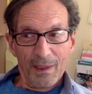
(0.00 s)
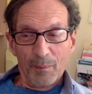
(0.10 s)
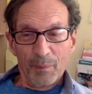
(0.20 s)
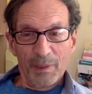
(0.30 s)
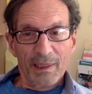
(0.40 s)

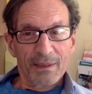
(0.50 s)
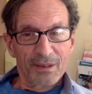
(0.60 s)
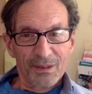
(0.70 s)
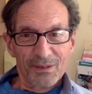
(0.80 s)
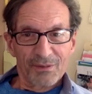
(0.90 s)
but I
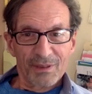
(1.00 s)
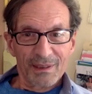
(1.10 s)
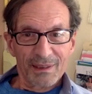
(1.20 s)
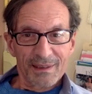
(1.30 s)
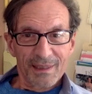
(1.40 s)
couldn't
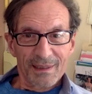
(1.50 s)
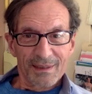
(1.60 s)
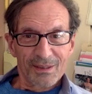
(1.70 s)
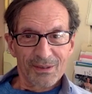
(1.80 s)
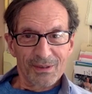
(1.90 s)
really oh, take
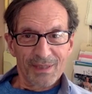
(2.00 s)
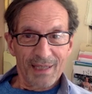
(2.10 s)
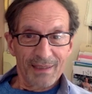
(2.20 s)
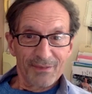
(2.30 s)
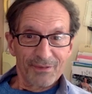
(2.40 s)
two. I
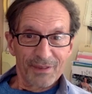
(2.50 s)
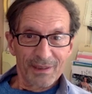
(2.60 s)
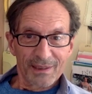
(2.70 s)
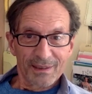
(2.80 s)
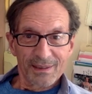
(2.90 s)
didn't feel
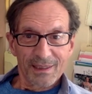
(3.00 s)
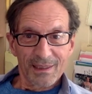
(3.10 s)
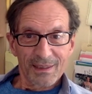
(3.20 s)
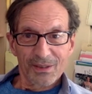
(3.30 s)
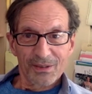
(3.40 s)
I could
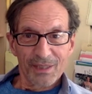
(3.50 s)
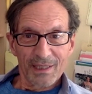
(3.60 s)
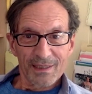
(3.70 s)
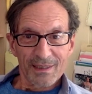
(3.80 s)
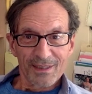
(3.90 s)
take two
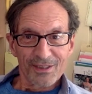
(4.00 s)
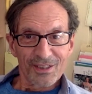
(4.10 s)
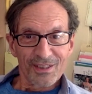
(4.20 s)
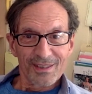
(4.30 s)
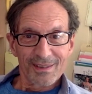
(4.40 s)
days and
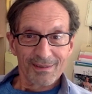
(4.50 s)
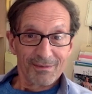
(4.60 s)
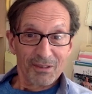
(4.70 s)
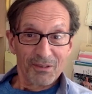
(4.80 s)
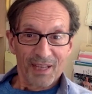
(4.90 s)
just
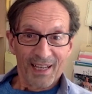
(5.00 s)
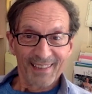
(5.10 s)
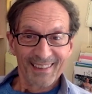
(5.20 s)
do that,